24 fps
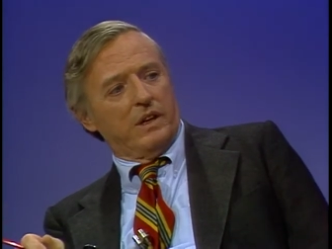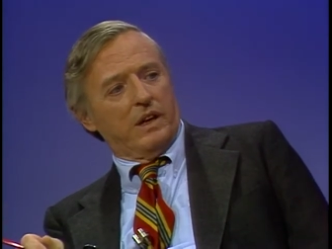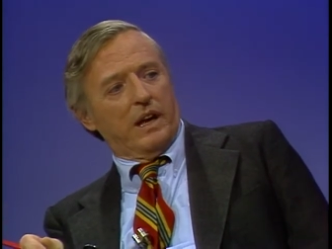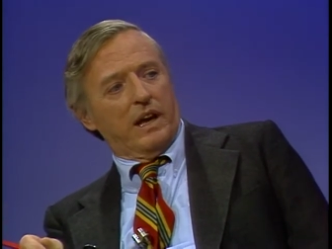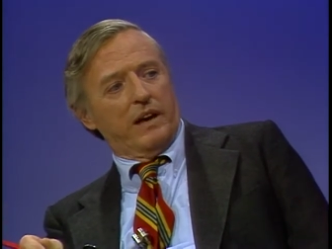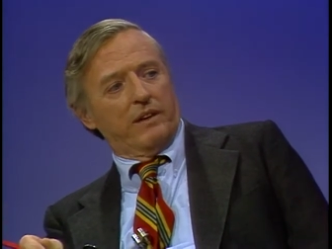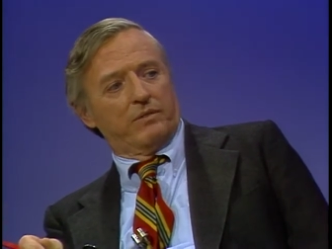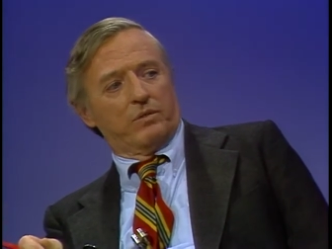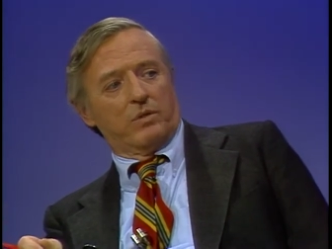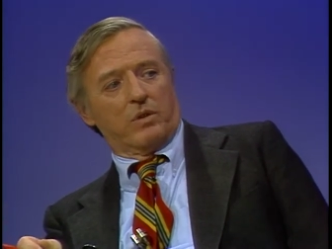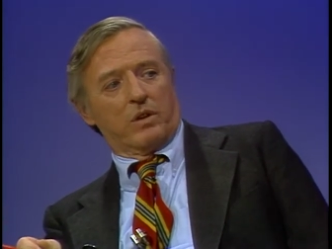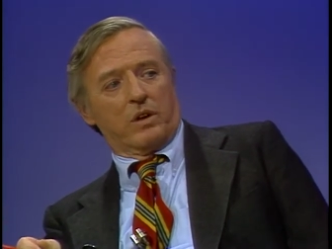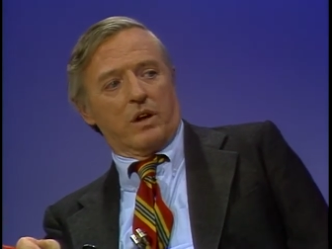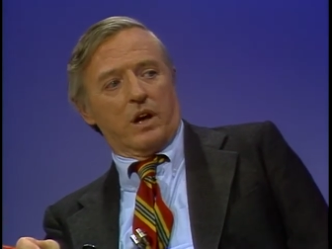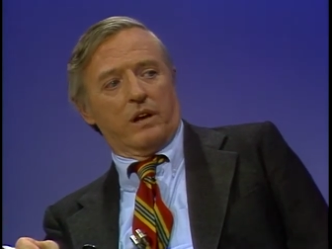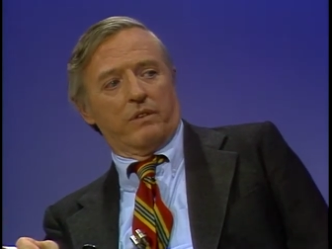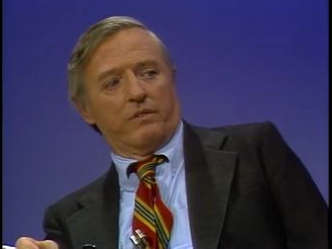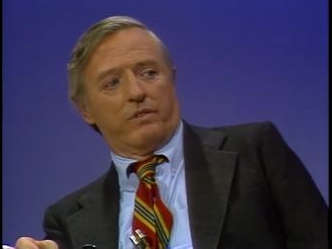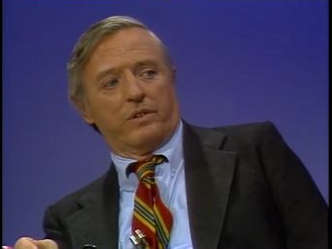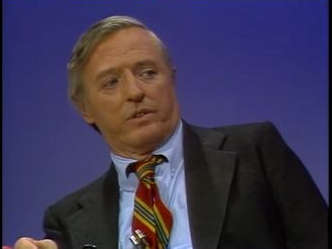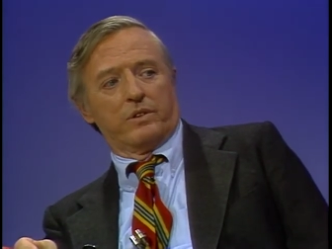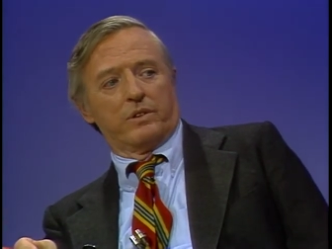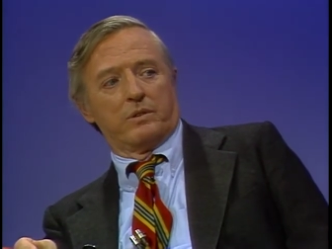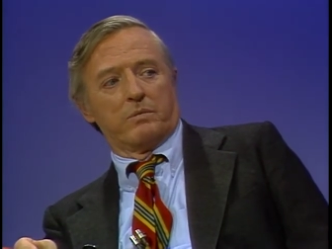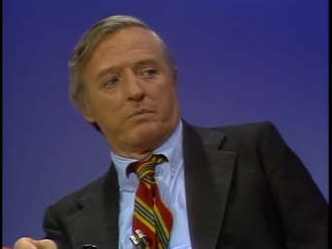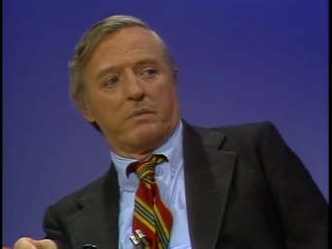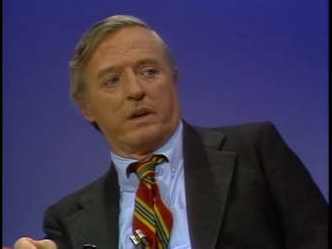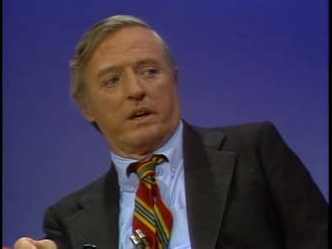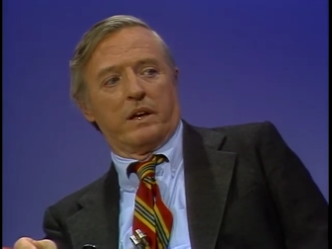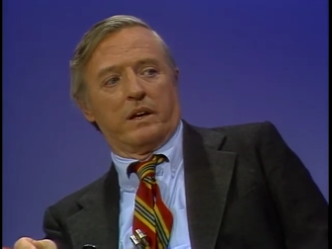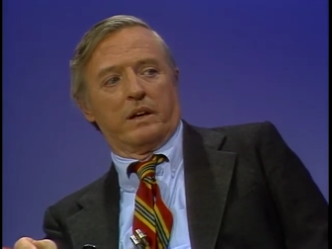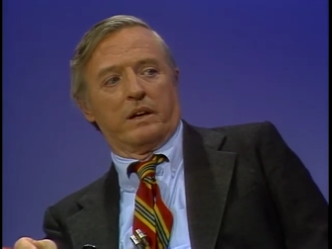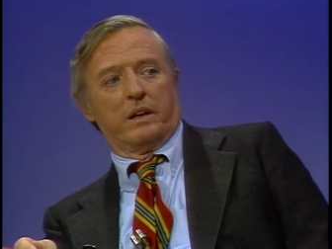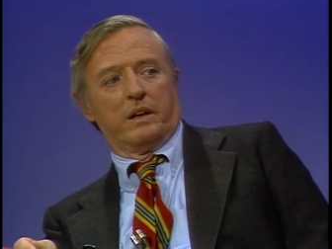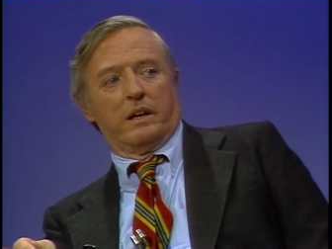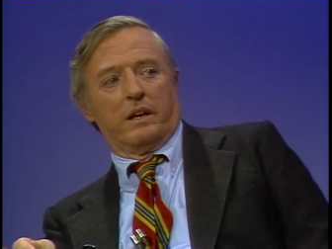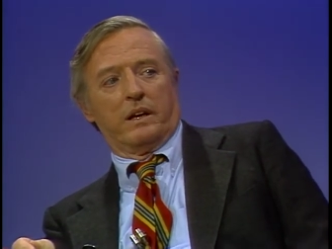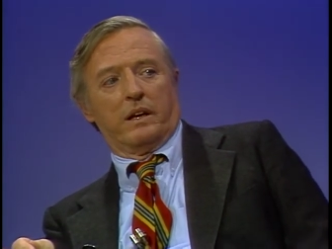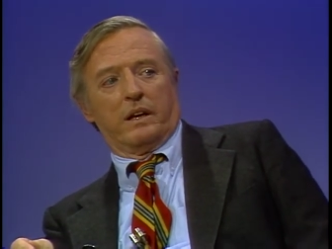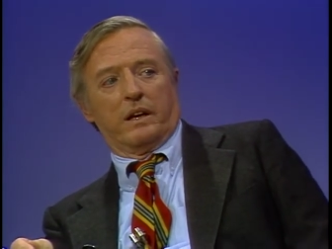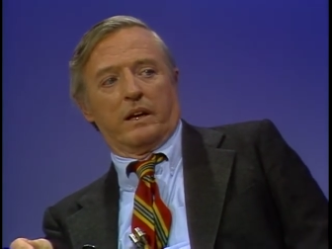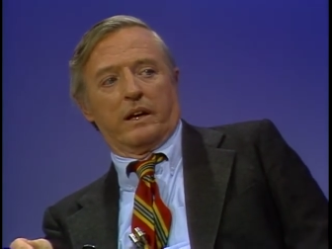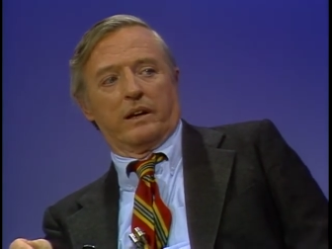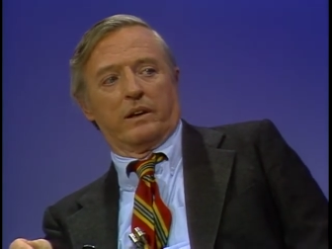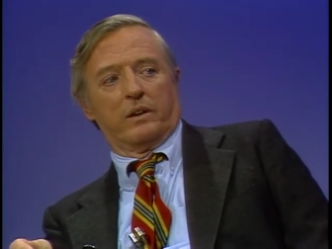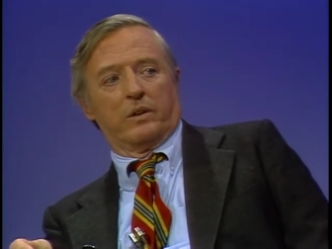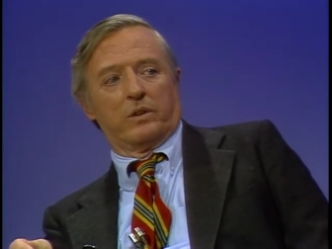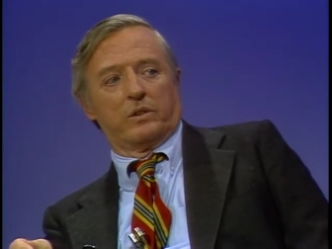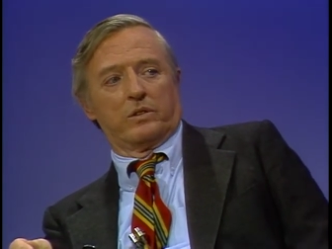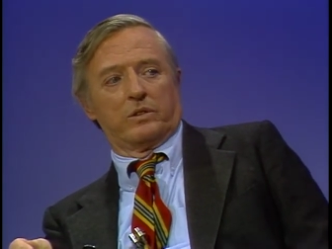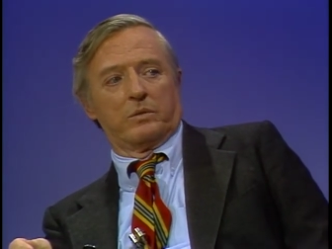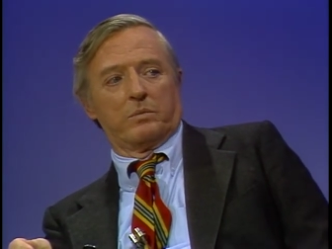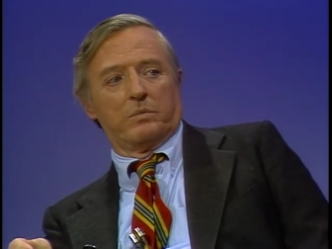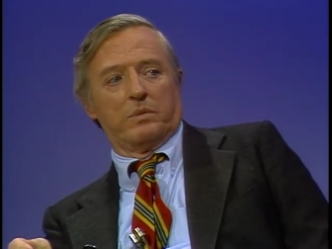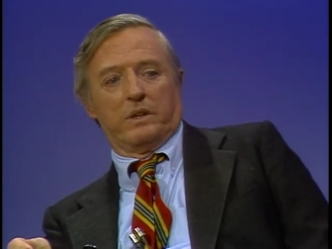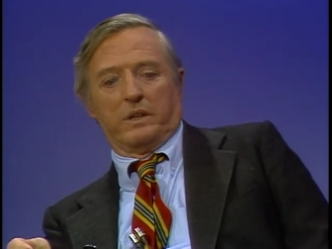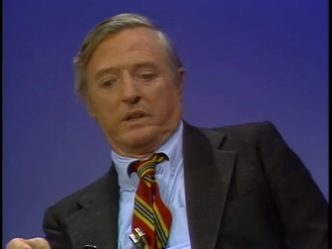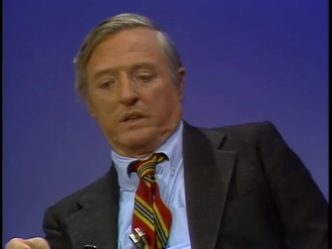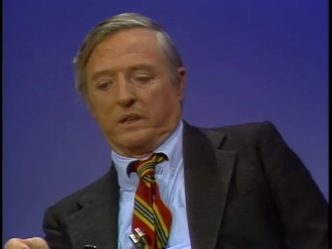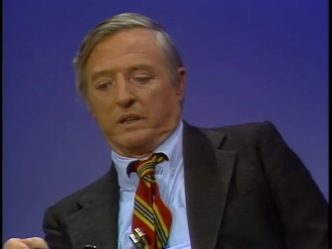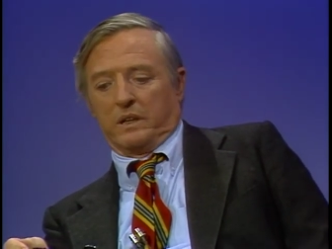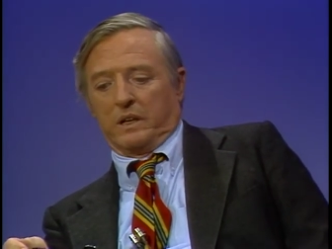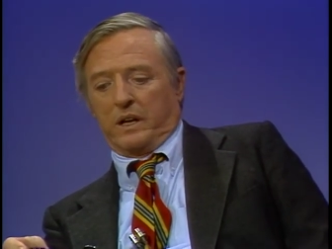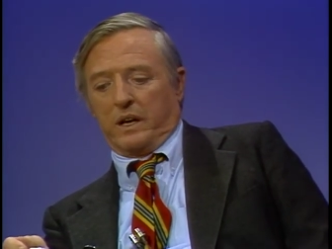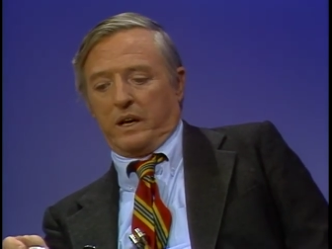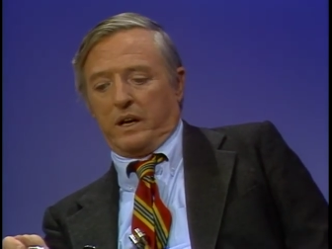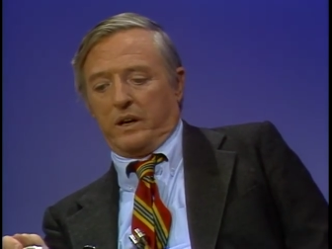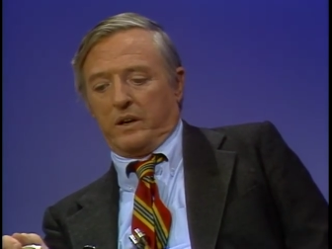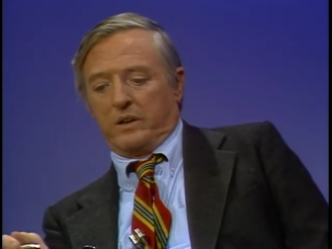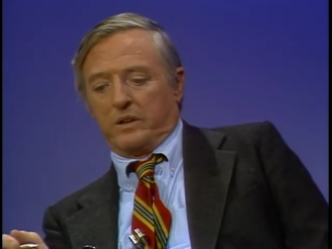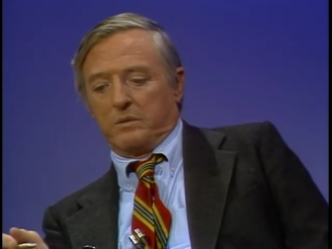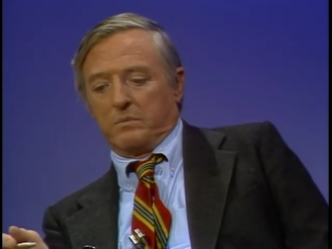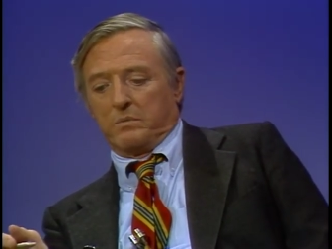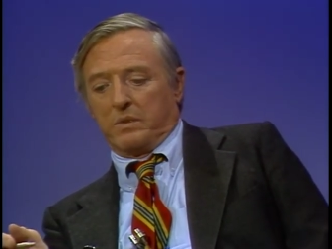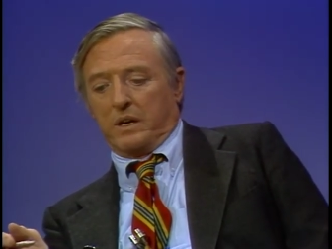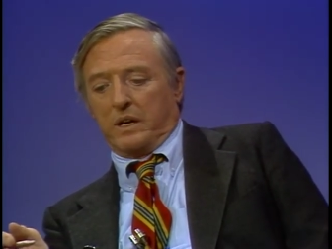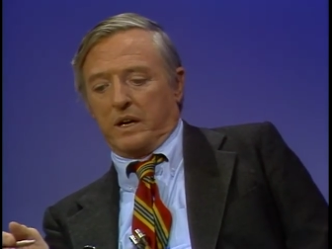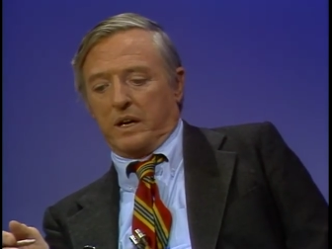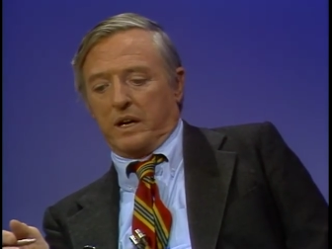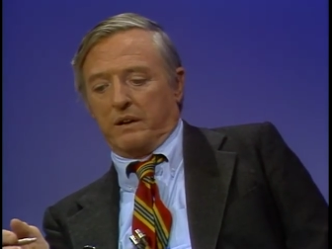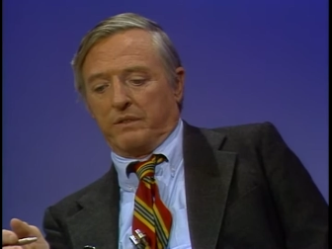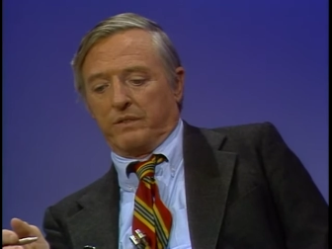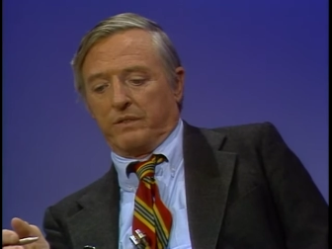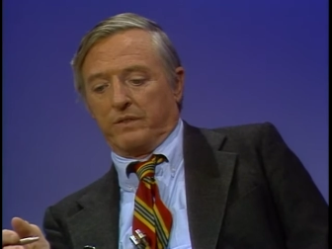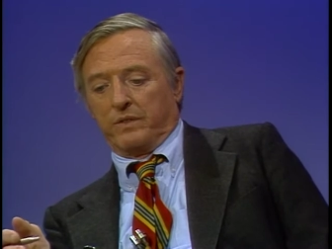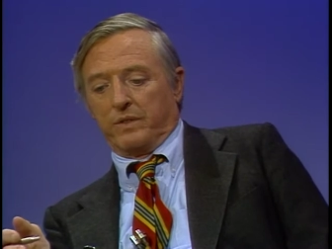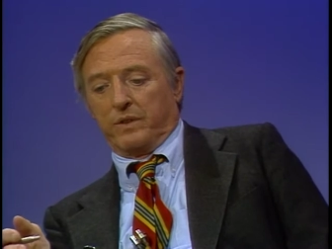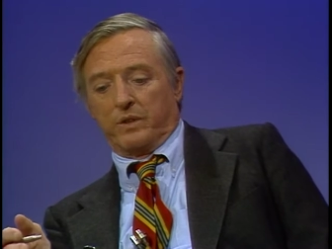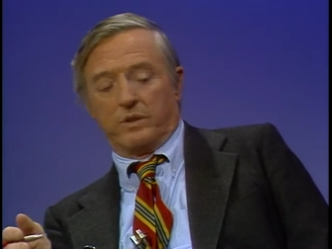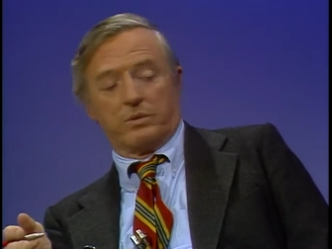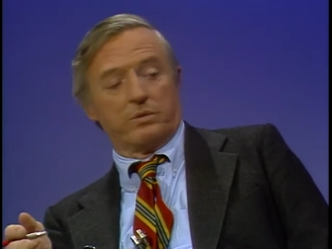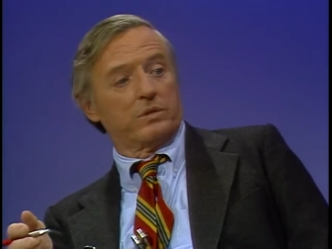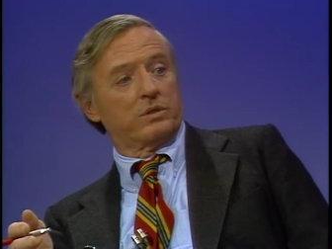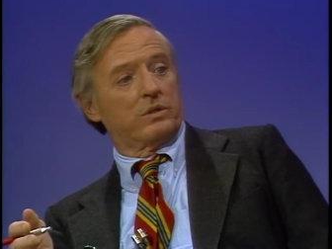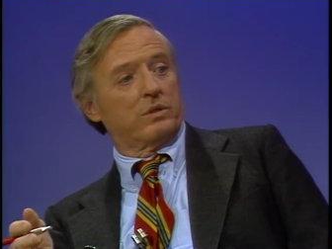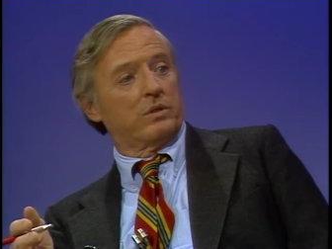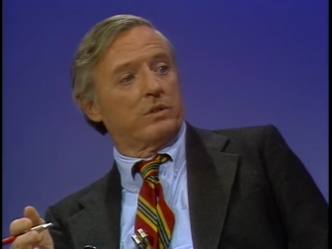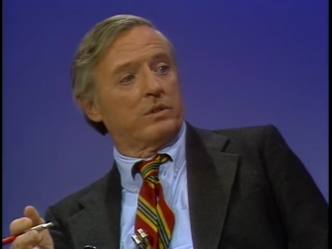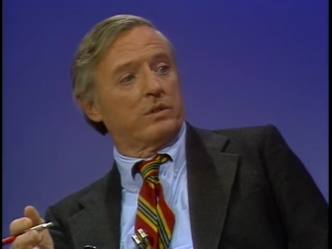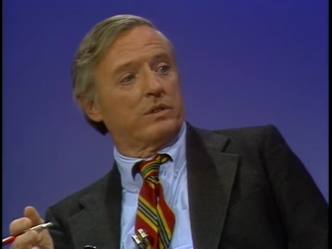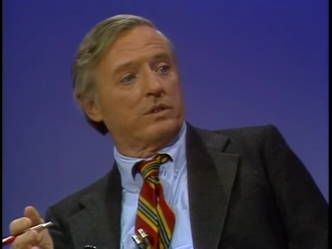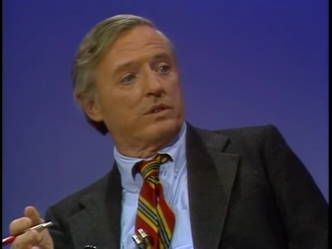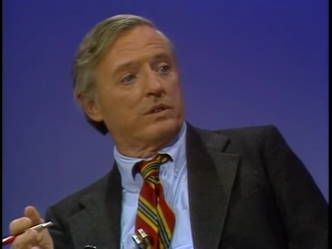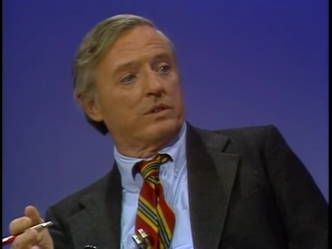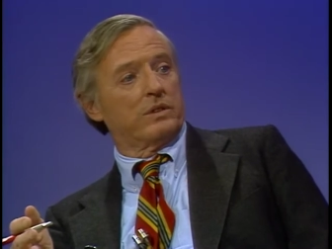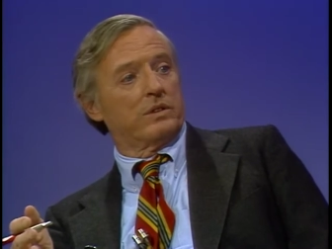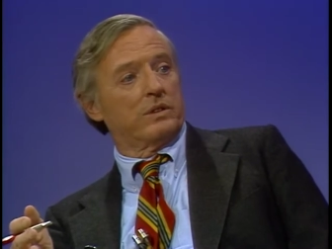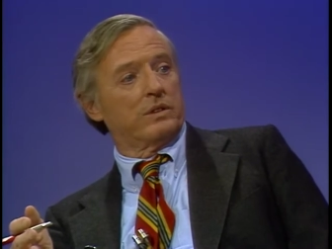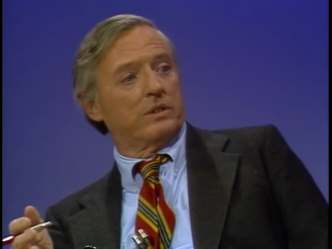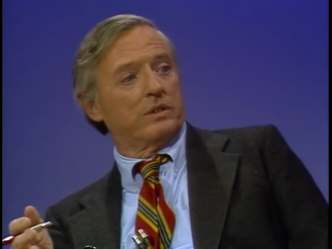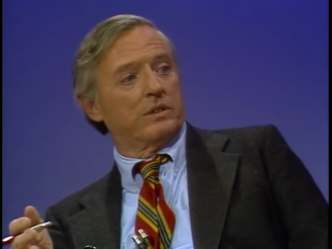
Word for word: After all, confidence men can also be engaged in behalf of virtuous causes.